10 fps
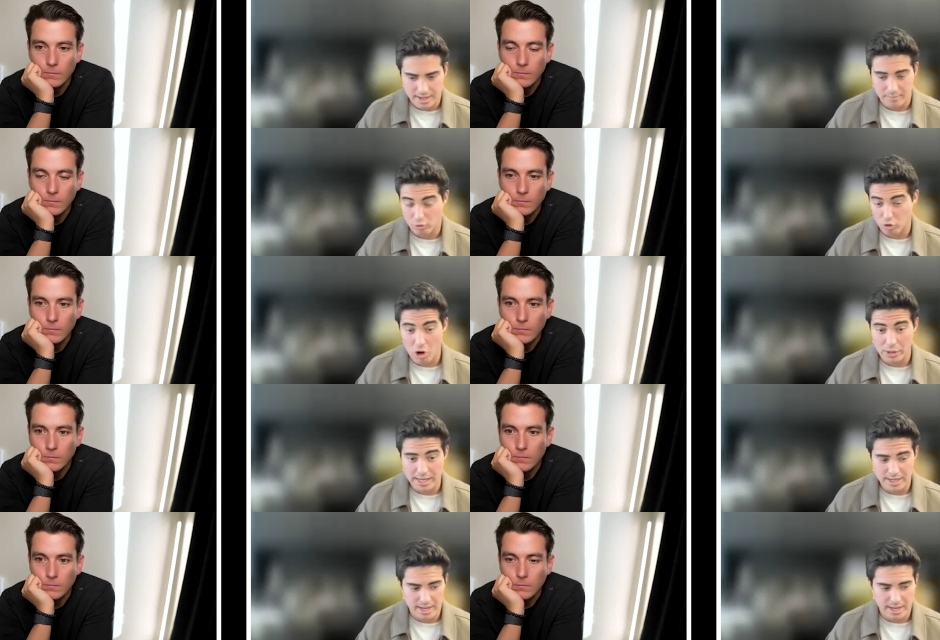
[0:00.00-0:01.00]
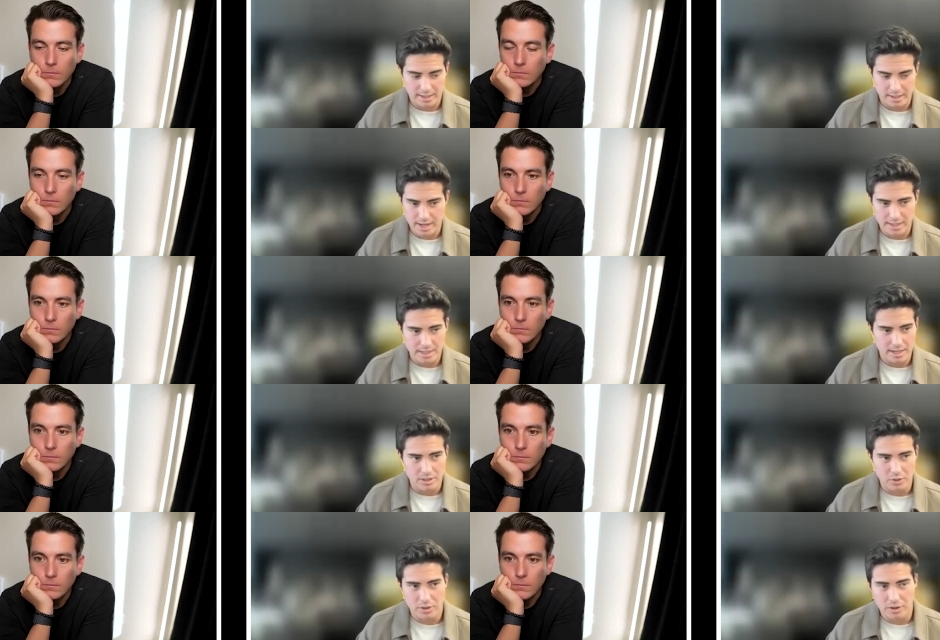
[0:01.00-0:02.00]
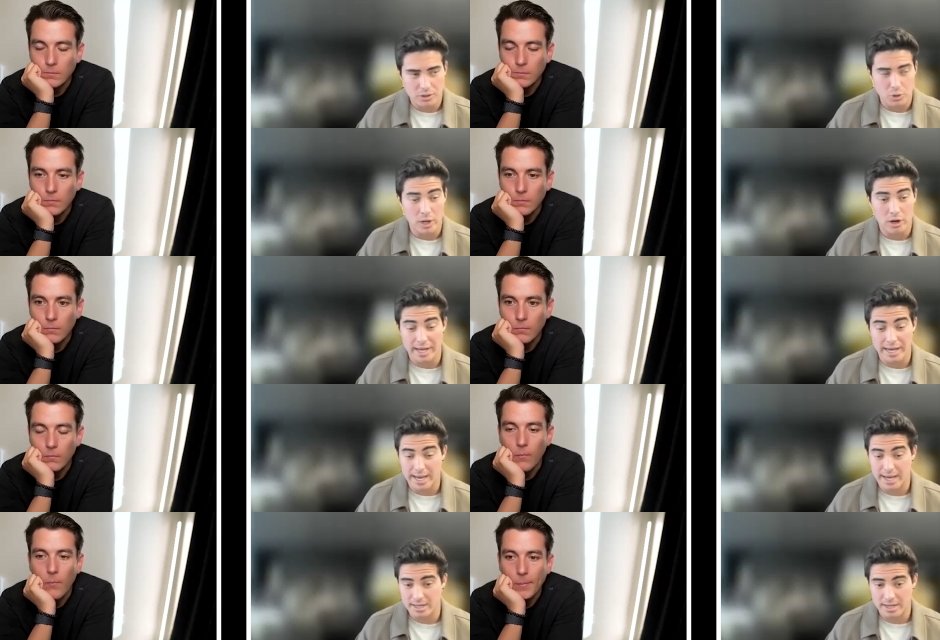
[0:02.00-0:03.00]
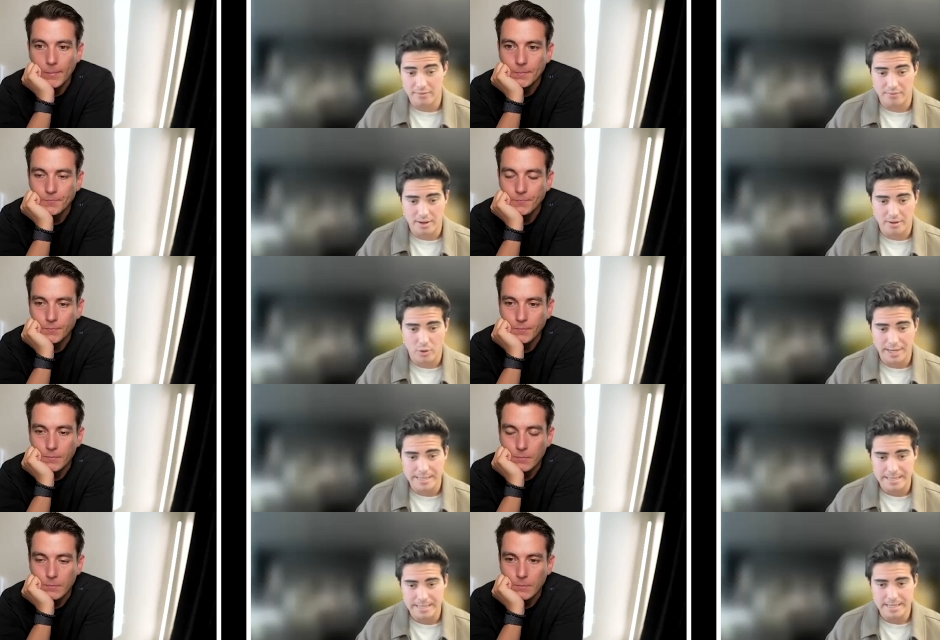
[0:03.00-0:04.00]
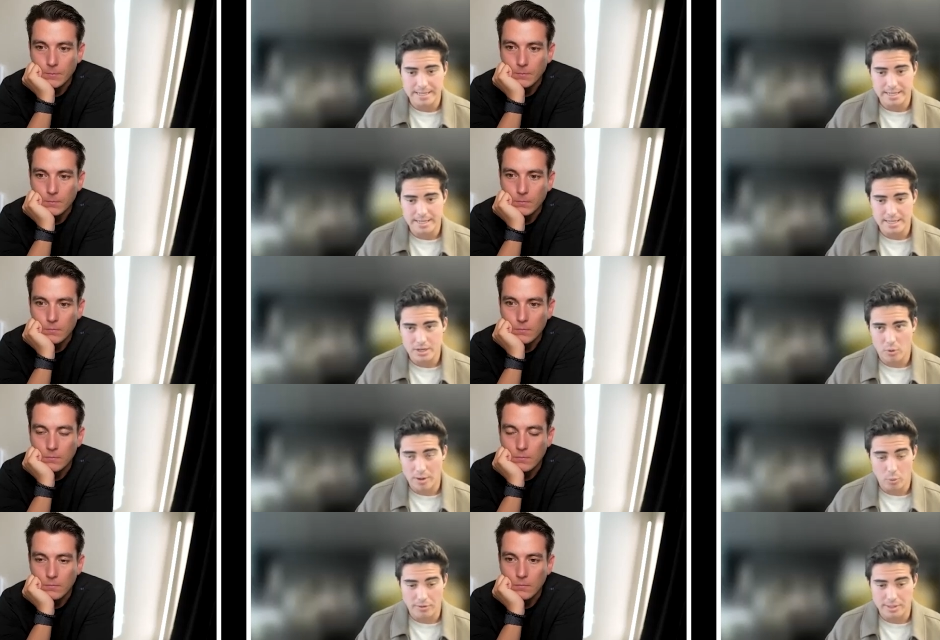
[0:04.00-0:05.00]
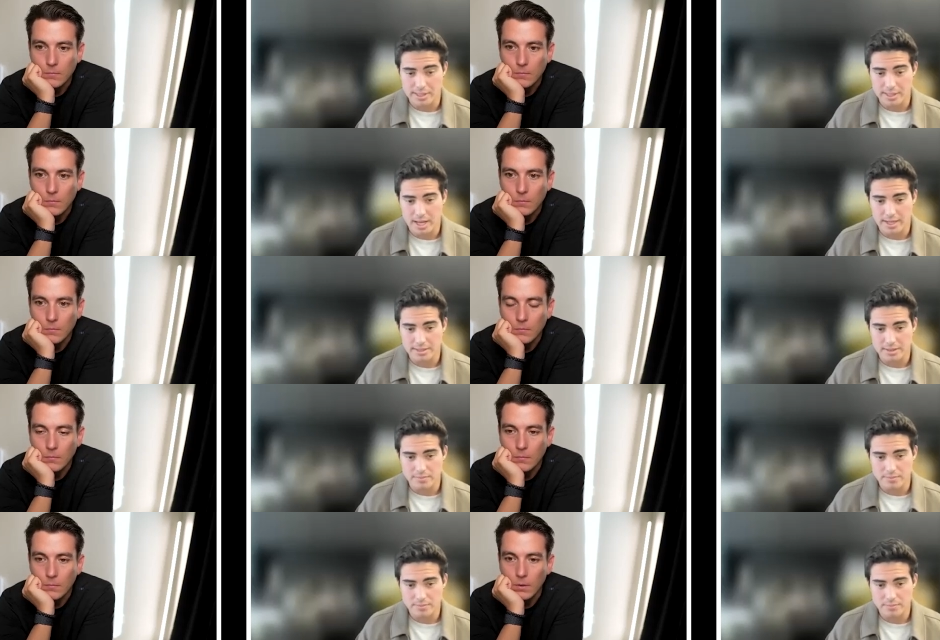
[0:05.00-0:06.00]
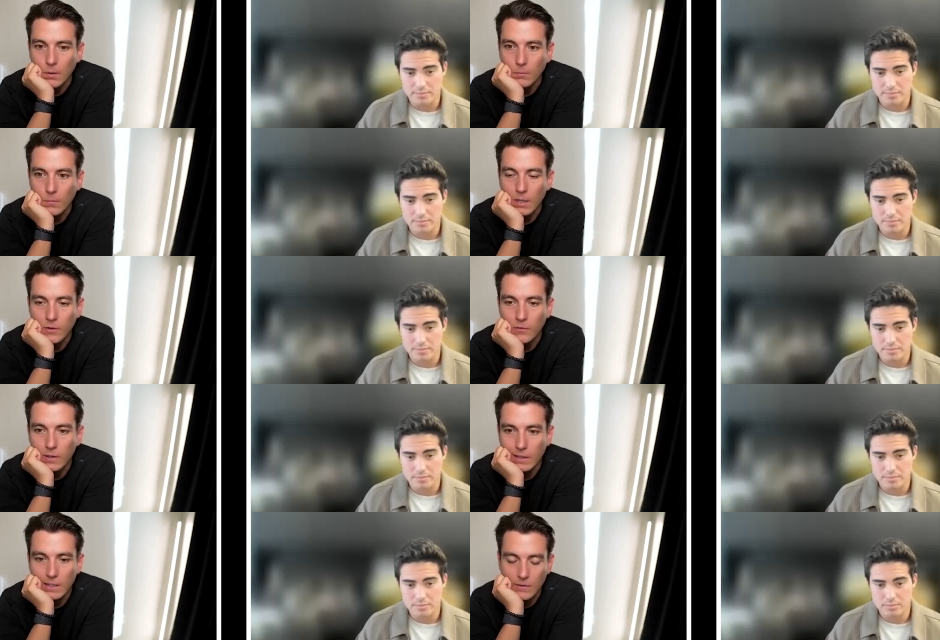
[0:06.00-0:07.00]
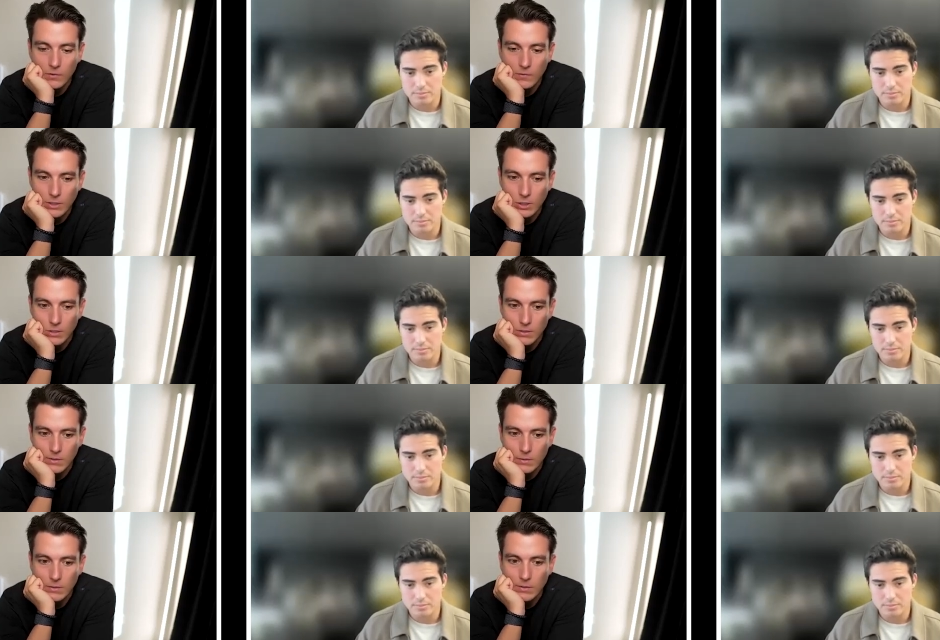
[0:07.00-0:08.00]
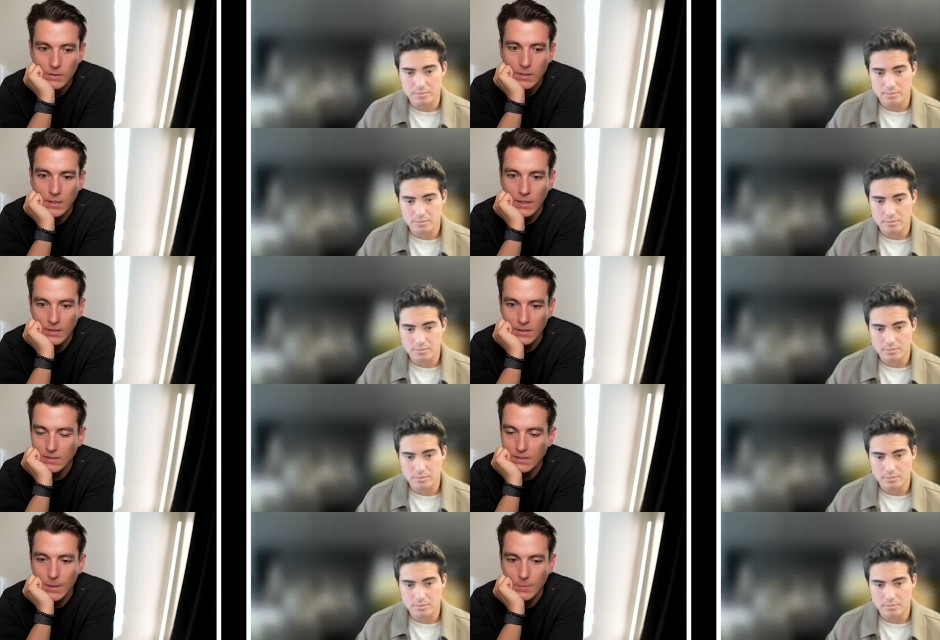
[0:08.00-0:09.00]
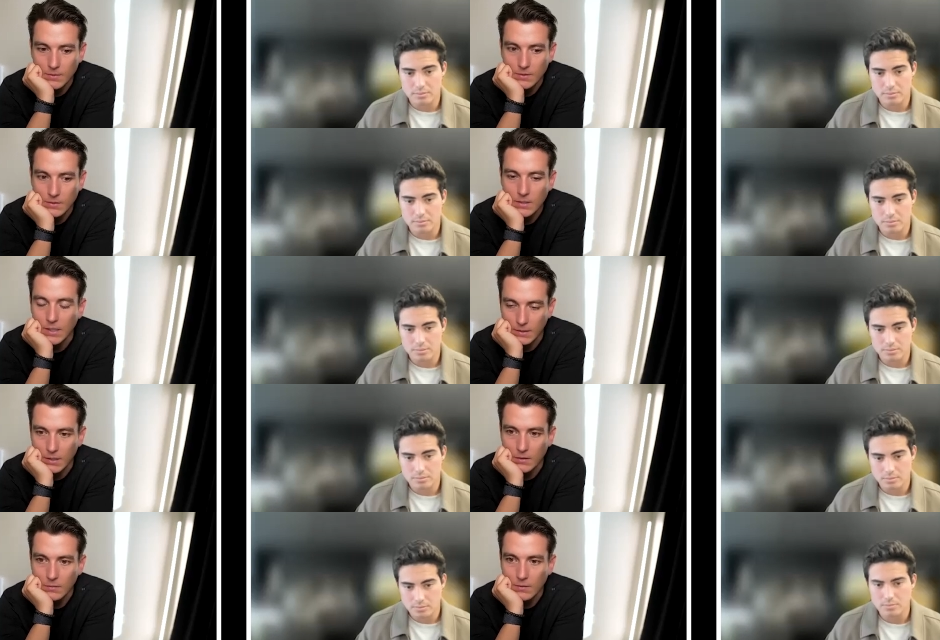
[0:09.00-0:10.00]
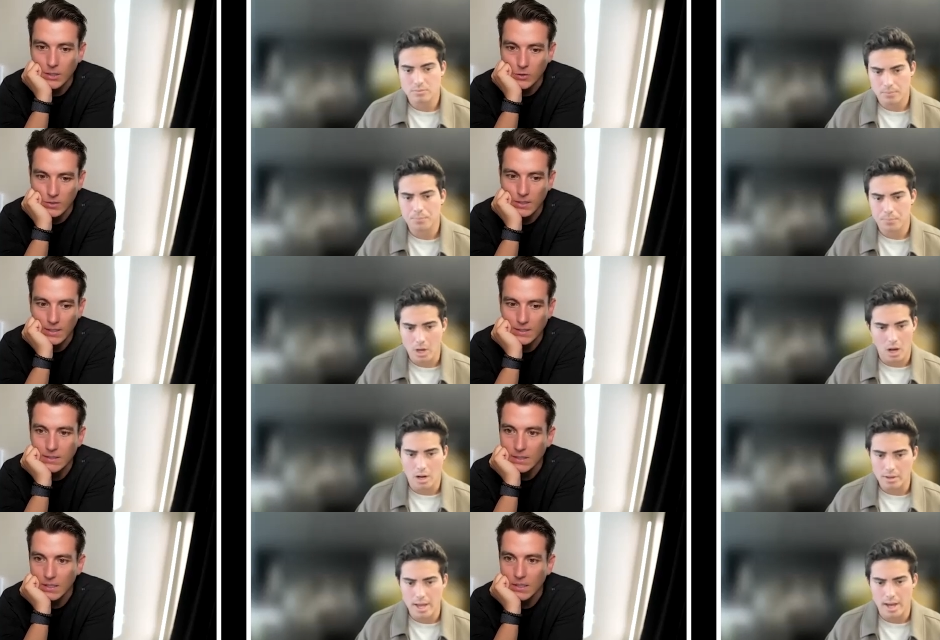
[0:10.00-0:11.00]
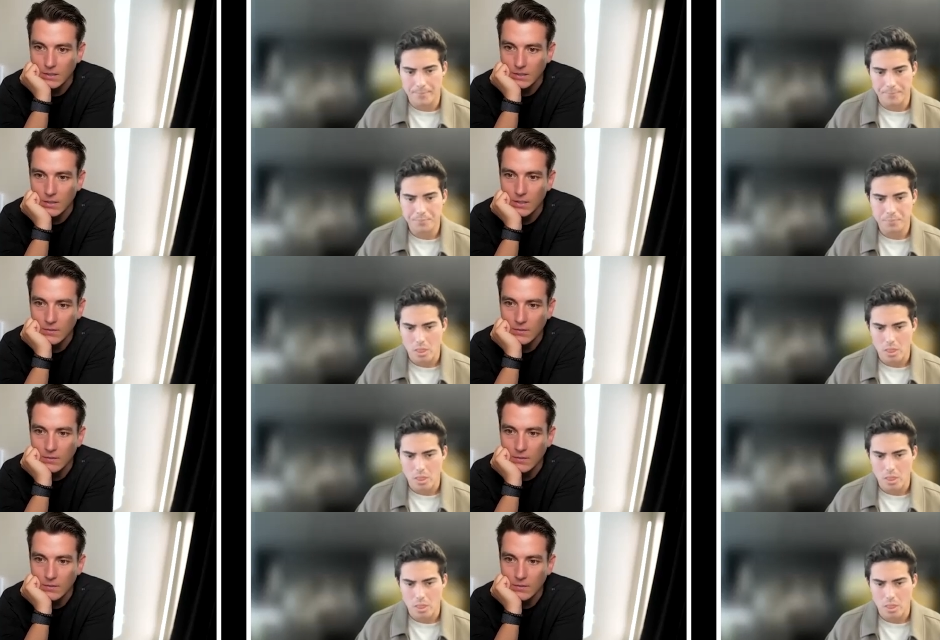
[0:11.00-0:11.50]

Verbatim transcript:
Speaker 1: um, growing it and and and doing doing all I can to give uh, great great work to the clients.
Speaker 2: Yeah, and you feel like you have a vision and like the steps to get there. Like you can like see it clearly